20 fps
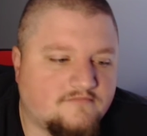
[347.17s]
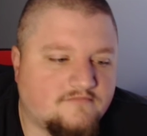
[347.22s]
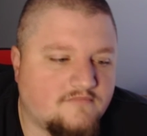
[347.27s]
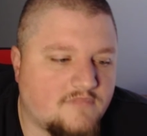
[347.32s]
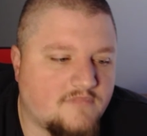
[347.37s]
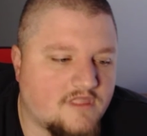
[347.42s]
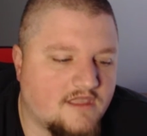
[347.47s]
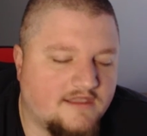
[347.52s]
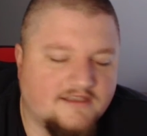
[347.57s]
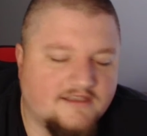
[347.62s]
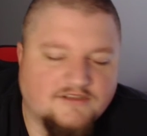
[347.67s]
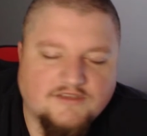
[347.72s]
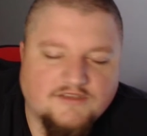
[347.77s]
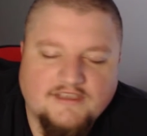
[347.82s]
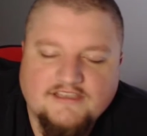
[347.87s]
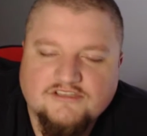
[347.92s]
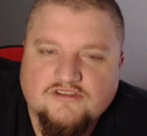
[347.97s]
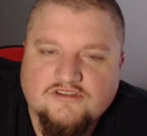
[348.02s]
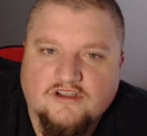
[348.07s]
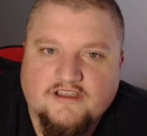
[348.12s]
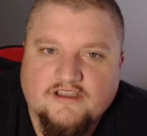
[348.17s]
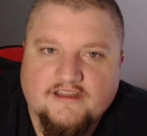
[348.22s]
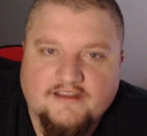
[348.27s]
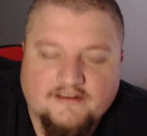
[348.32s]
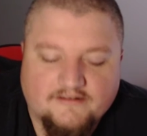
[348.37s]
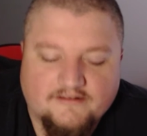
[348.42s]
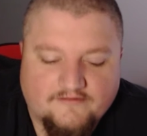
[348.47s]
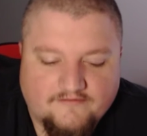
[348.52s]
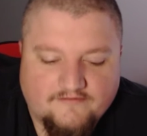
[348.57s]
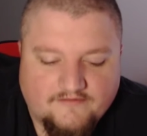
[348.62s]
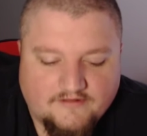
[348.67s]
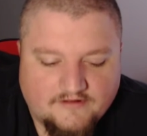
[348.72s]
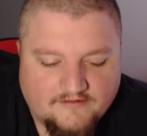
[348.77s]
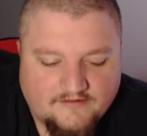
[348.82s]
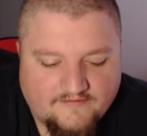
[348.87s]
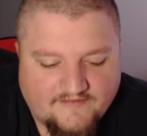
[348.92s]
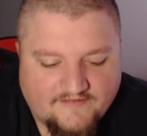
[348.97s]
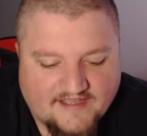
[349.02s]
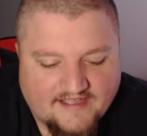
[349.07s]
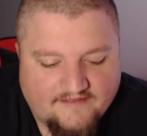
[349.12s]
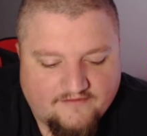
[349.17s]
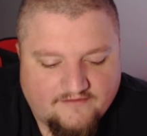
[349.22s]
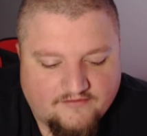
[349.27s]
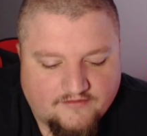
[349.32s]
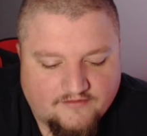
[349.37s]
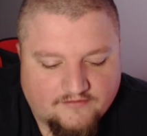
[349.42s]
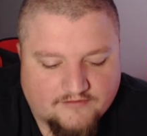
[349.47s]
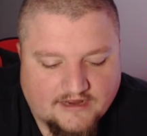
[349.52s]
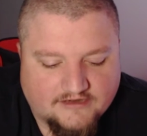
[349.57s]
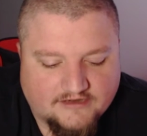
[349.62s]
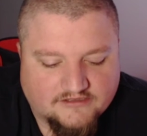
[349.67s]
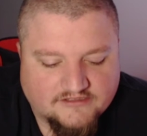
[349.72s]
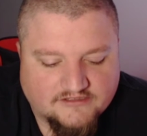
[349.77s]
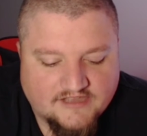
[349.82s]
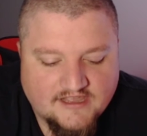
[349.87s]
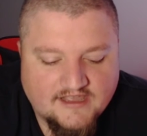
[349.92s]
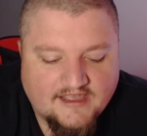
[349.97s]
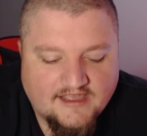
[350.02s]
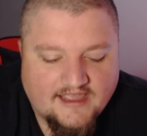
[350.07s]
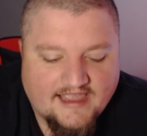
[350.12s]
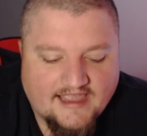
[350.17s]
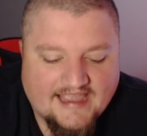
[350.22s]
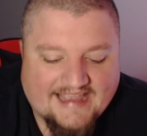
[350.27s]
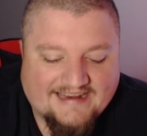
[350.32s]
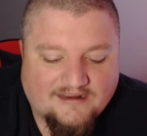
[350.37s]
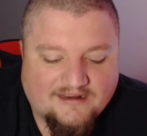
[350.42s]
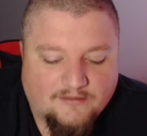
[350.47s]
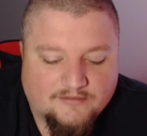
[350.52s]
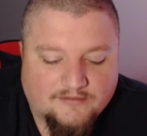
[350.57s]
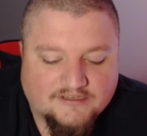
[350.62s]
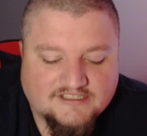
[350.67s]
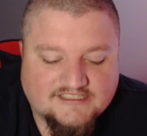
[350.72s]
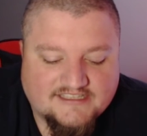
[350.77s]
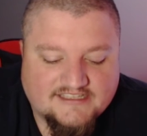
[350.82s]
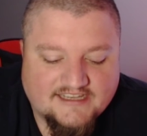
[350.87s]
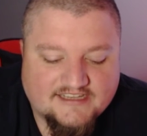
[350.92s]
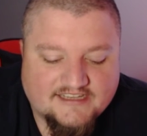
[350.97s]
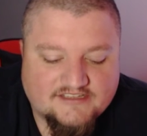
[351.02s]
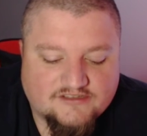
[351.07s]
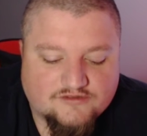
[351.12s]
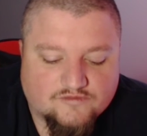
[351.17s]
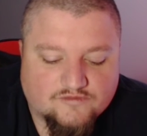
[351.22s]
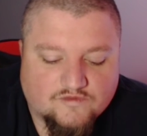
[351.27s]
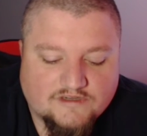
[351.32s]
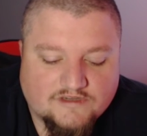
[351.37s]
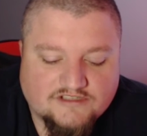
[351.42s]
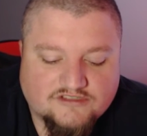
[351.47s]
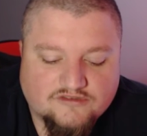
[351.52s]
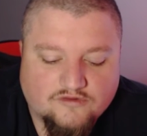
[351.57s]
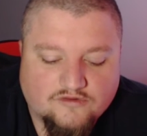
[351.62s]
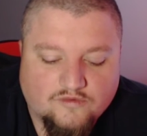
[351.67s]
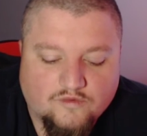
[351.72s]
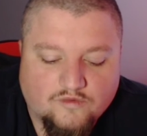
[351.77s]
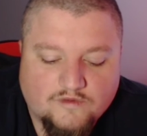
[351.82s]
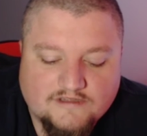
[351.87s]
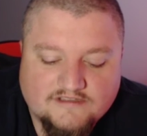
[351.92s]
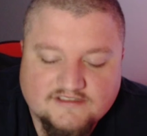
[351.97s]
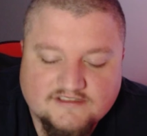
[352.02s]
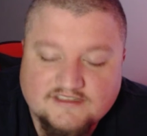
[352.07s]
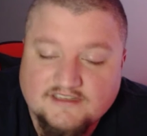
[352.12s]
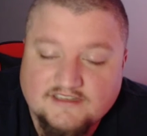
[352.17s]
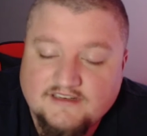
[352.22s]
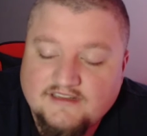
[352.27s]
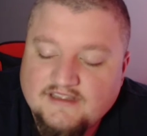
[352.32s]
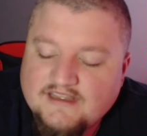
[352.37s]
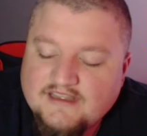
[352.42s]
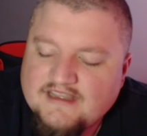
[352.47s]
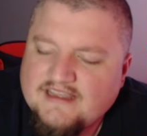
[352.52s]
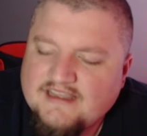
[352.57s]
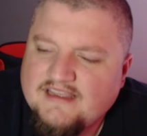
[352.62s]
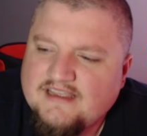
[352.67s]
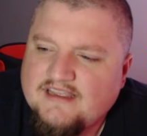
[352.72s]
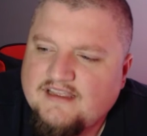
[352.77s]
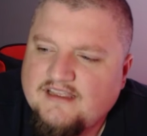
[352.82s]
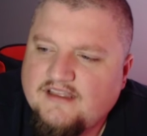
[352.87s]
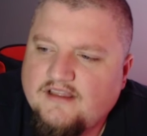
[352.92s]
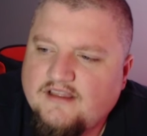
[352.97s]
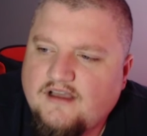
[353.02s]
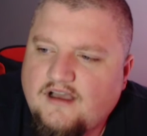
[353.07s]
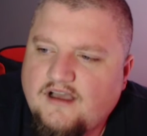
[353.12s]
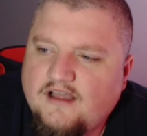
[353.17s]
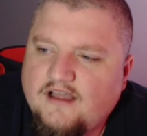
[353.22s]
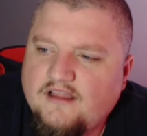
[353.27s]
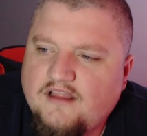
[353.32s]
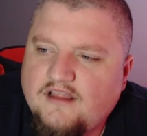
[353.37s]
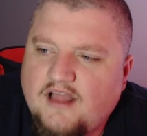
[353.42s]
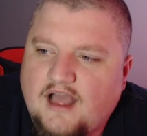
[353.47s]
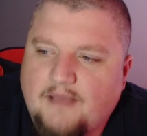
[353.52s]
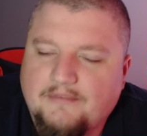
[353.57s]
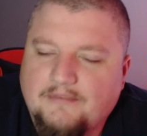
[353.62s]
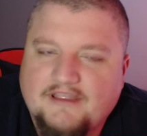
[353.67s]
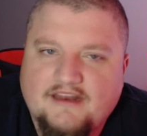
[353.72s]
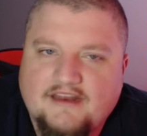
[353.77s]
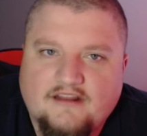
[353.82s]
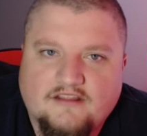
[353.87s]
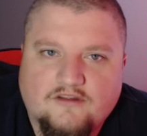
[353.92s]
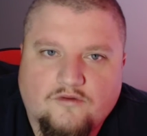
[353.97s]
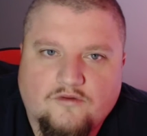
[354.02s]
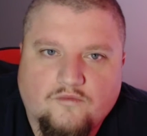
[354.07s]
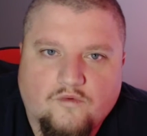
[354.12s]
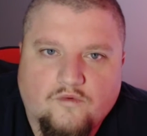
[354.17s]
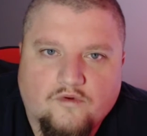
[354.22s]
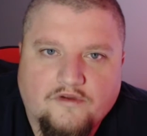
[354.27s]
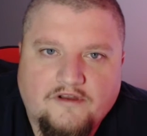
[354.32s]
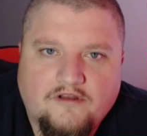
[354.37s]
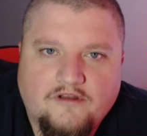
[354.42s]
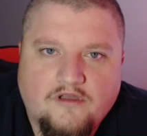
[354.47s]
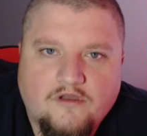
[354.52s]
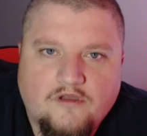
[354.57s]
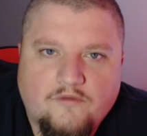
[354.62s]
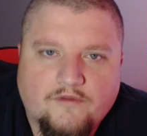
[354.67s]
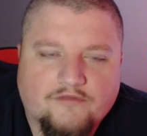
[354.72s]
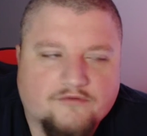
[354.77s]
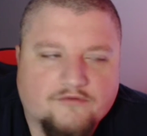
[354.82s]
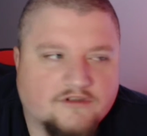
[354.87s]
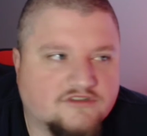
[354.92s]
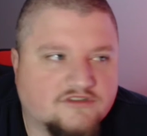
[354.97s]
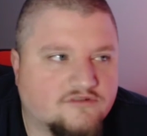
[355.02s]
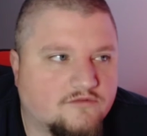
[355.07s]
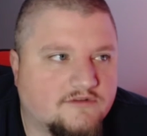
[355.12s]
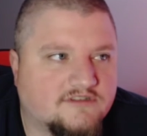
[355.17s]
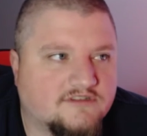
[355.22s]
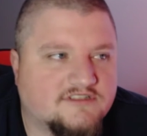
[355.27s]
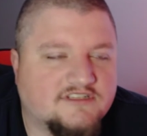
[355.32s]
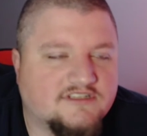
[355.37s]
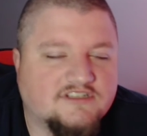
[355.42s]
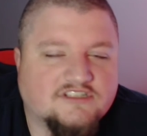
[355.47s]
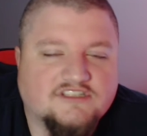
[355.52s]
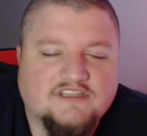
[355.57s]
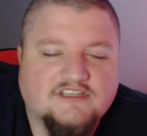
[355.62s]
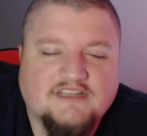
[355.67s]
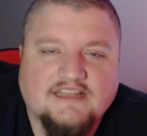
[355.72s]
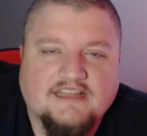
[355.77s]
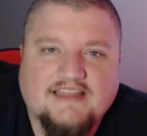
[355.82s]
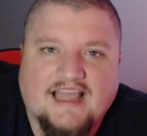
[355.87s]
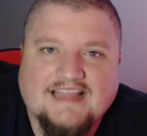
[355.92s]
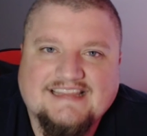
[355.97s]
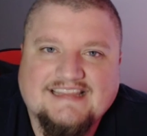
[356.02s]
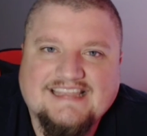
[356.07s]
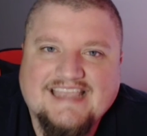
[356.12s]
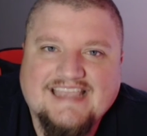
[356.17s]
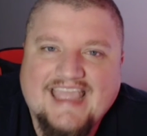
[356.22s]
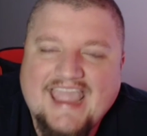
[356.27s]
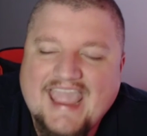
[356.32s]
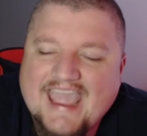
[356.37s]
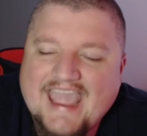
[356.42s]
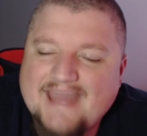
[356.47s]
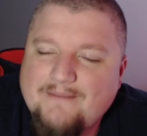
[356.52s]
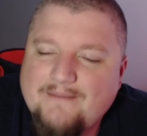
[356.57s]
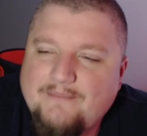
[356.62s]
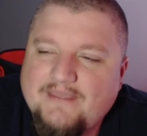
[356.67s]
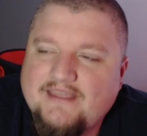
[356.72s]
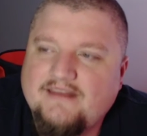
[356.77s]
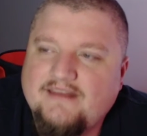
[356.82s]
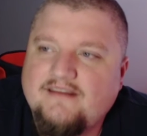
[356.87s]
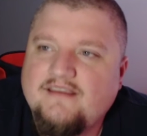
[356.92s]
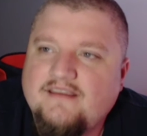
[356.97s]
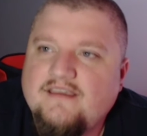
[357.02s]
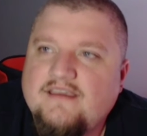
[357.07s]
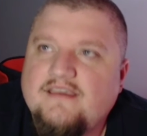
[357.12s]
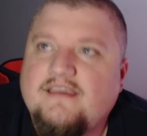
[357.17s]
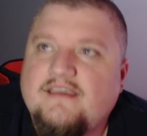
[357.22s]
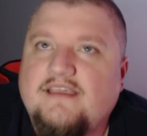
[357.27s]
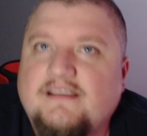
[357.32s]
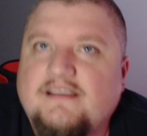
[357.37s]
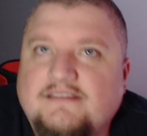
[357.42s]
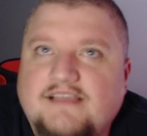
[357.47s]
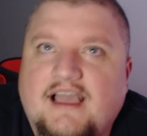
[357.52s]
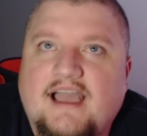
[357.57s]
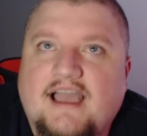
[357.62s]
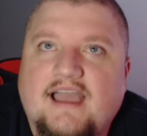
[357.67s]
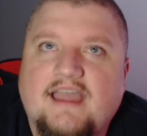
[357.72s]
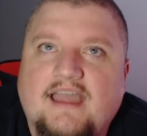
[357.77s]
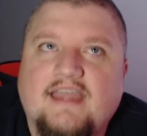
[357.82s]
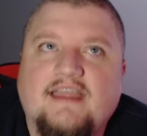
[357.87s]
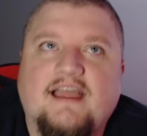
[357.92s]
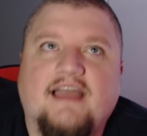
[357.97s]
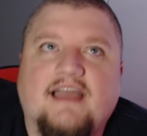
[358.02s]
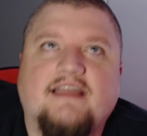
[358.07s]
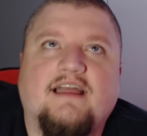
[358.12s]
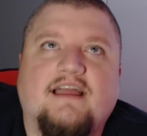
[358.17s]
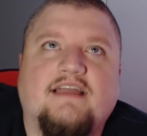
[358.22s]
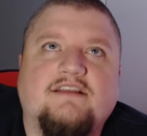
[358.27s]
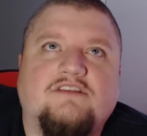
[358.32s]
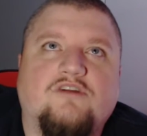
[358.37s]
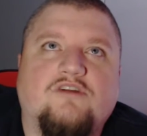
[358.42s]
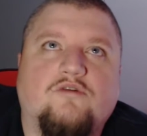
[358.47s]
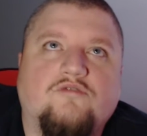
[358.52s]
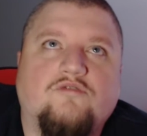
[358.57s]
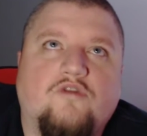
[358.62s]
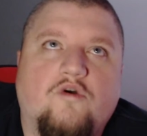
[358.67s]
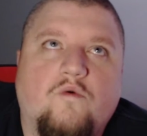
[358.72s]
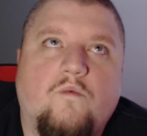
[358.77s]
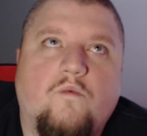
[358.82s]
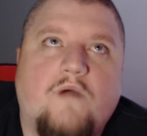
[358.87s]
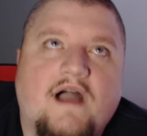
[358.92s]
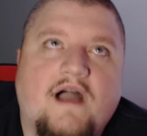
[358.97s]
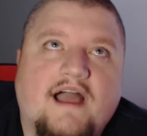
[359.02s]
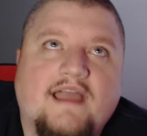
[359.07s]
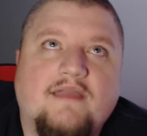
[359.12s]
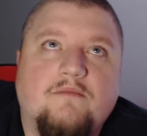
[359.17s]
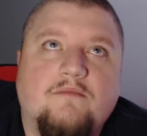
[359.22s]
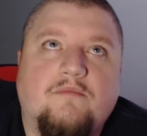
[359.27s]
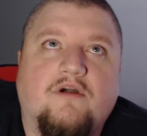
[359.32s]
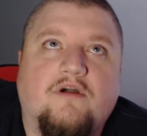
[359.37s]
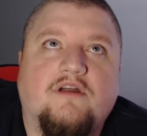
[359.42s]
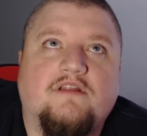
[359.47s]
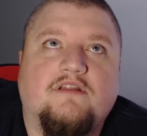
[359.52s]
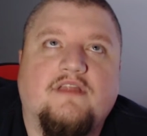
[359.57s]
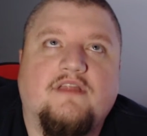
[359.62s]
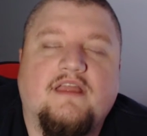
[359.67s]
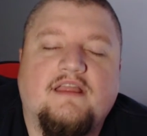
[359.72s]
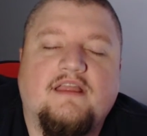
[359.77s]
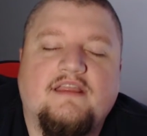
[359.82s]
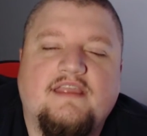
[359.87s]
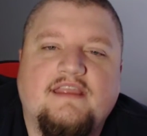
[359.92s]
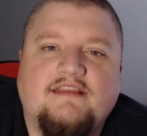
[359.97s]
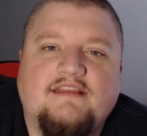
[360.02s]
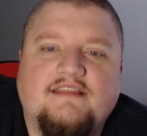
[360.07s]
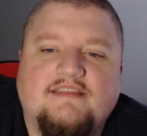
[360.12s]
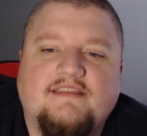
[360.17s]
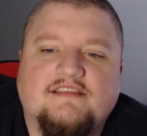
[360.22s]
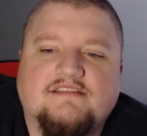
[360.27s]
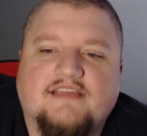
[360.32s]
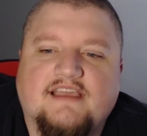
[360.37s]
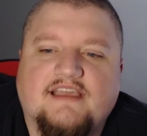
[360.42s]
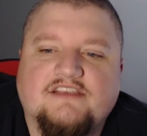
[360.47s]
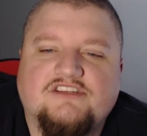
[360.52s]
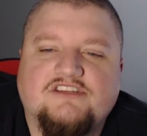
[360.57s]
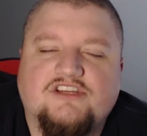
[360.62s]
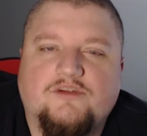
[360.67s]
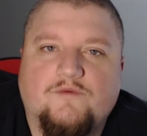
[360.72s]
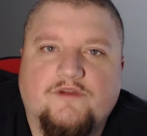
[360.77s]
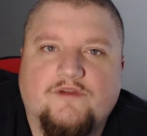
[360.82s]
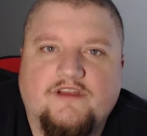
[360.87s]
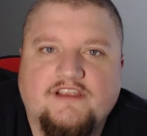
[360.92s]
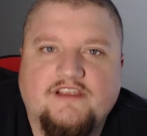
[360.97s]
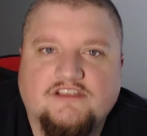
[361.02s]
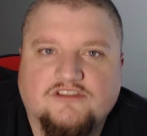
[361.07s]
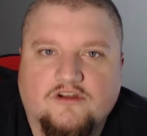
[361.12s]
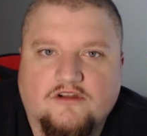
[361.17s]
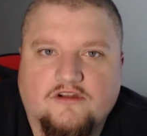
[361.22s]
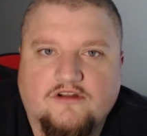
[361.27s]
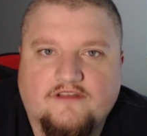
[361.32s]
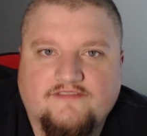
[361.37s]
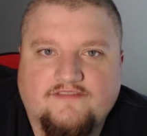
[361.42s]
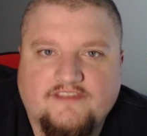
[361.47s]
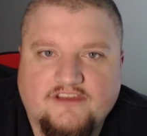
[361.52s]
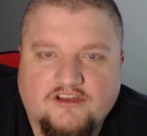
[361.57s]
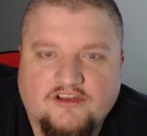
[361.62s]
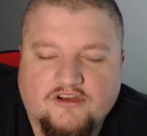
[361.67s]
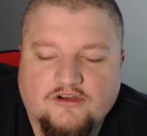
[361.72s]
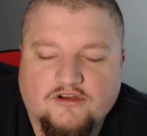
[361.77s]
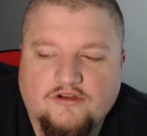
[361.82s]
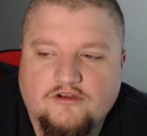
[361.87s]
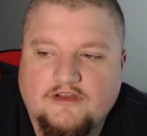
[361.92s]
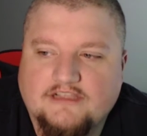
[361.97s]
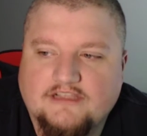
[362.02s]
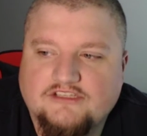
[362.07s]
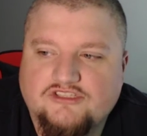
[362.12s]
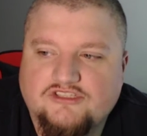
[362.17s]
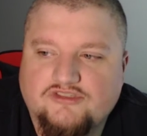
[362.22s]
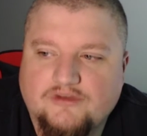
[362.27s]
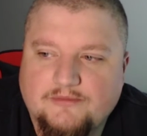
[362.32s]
he's cooking it. 5, Rodgers. At number 6, Russell Wilson. I'm getting a little worried with Russell Wilson, just a tad bit. I don't know why, but he did this last year where he started off the year extremely